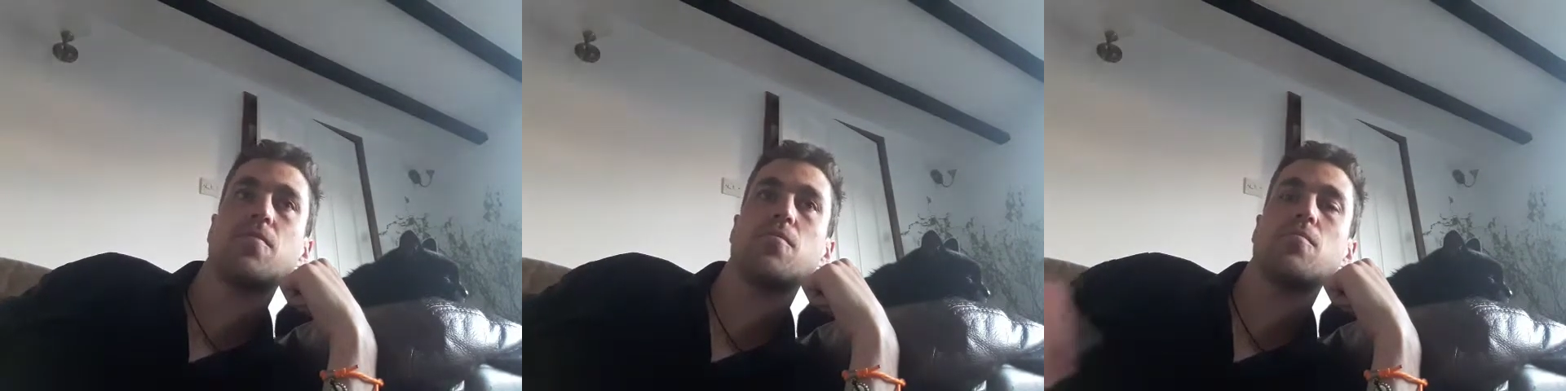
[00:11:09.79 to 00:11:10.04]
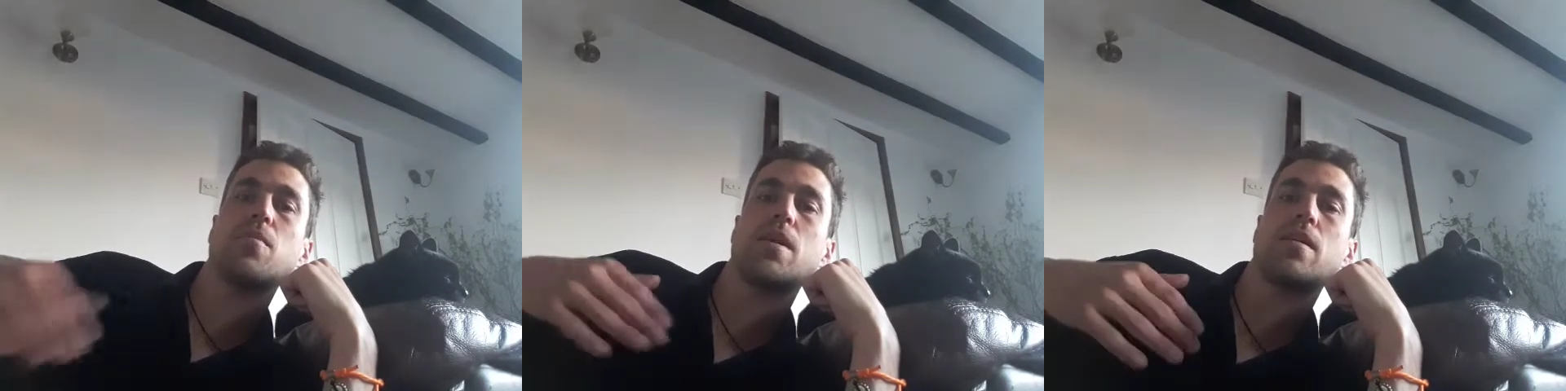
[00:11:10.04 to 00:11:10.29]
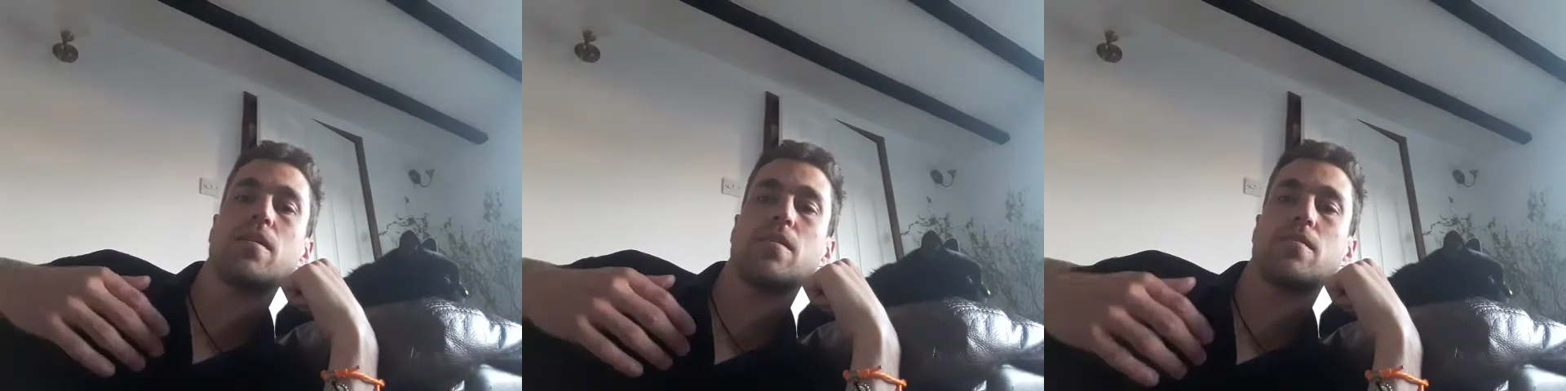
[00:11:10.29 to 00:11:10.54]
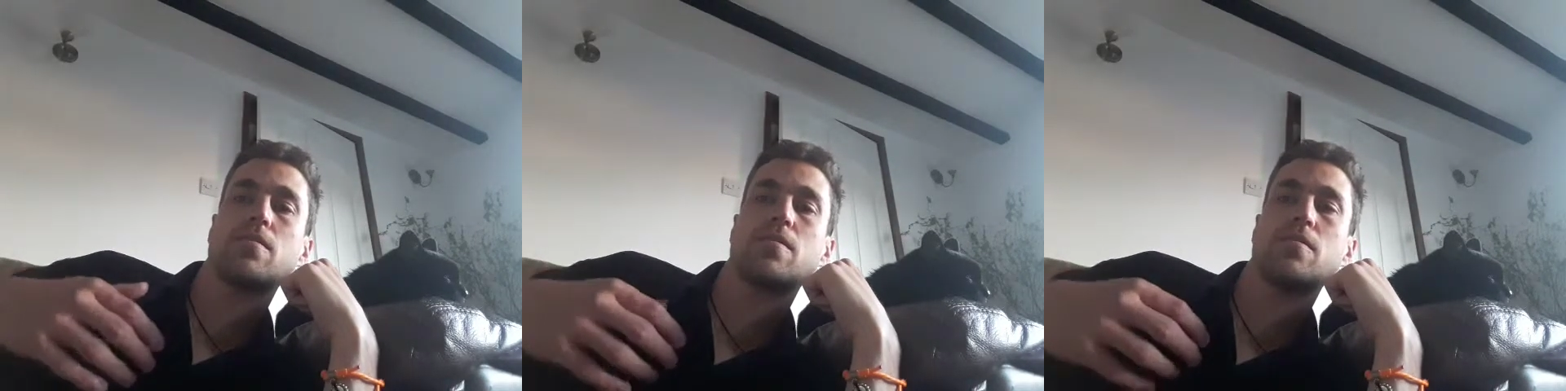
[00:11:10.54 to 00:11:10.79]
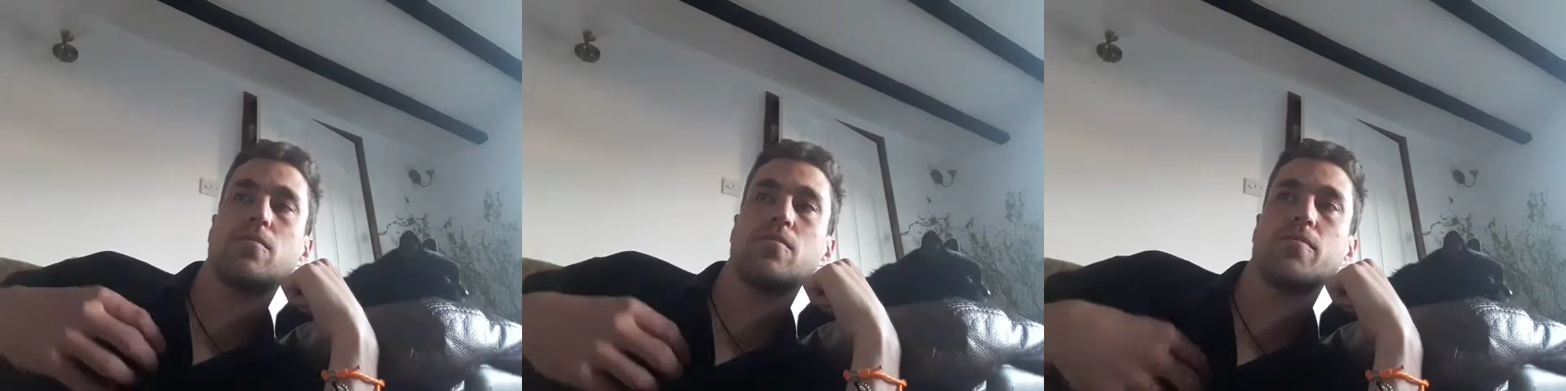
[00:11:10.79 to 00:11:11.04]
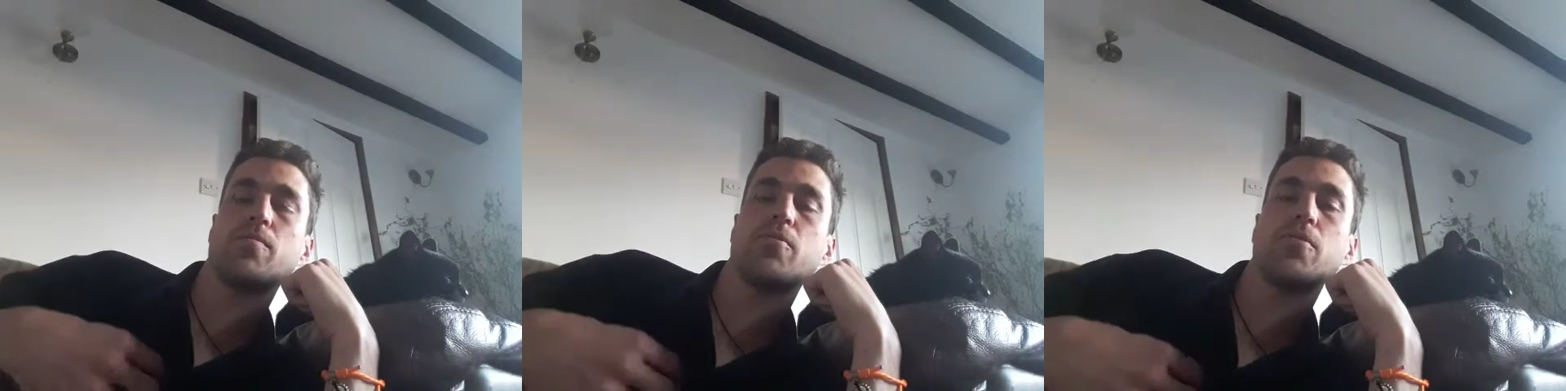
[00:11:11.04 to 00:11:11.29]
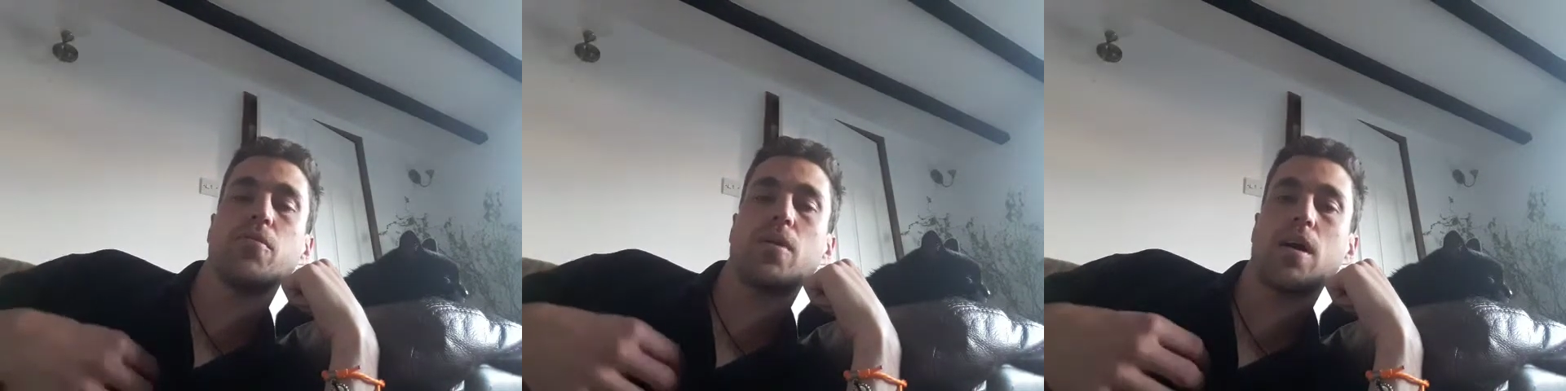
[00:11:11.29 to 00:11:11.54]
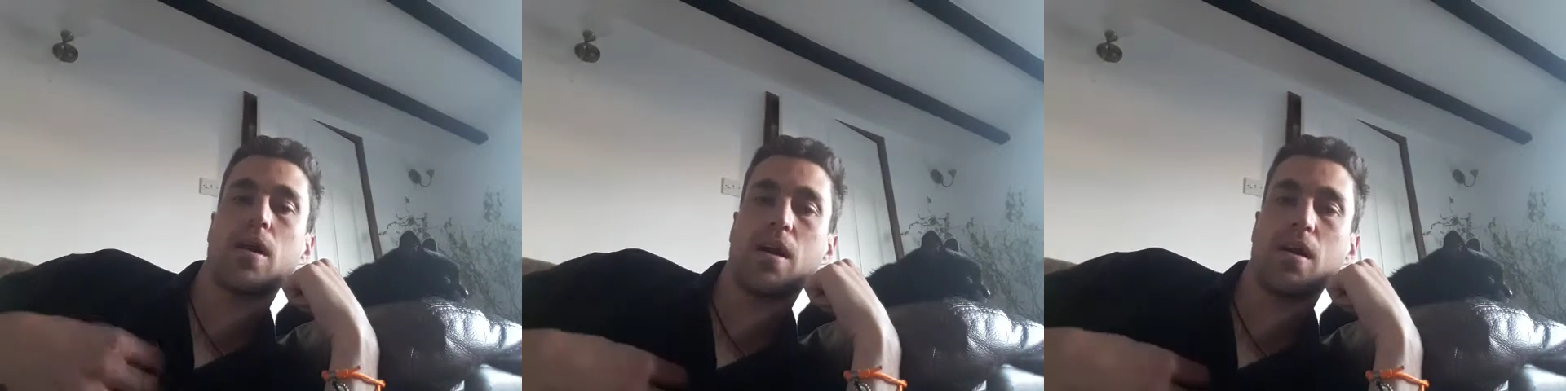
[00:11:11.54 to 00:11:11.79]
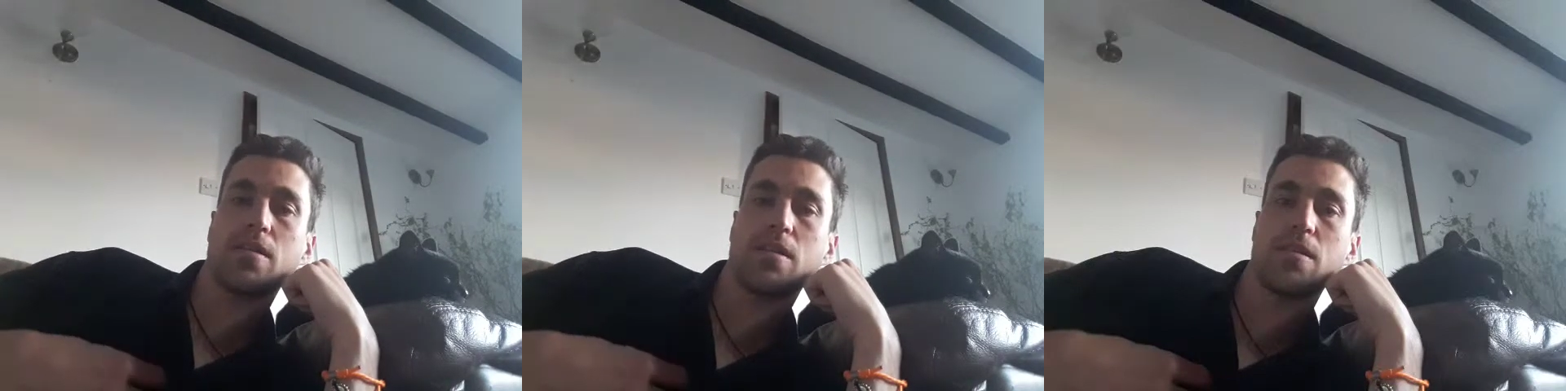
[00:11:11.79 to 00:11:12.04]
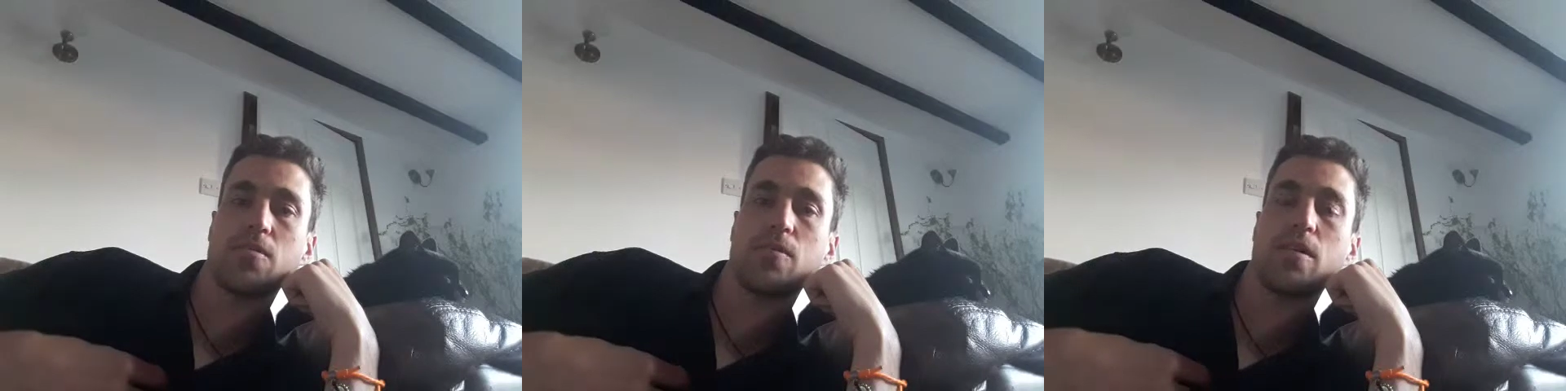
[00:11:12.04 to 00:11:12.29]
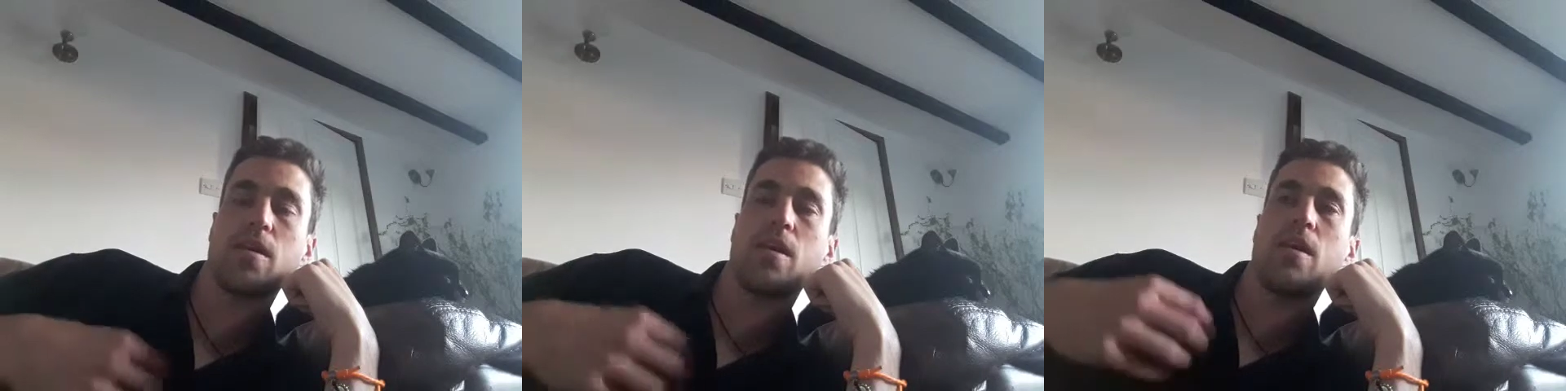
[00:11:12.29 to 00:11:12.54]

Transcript: you make it, if you put your heart into it,